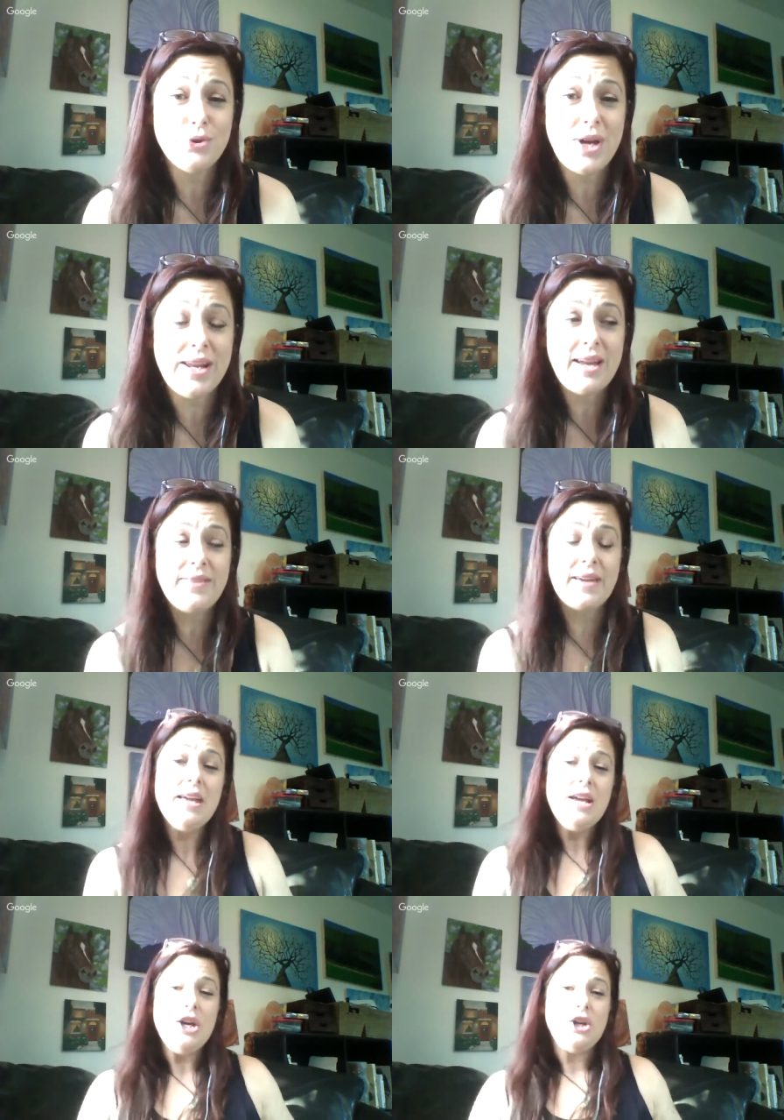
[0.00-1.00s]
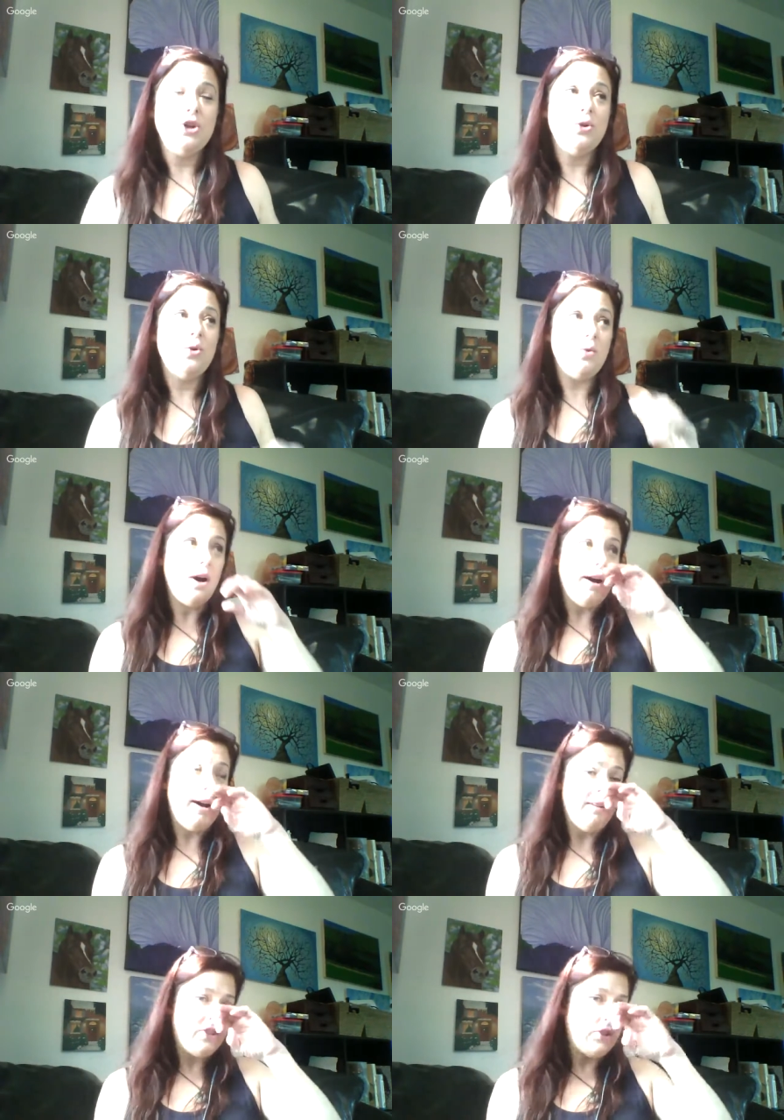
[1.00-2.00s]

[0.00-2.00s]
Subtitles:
And I think, so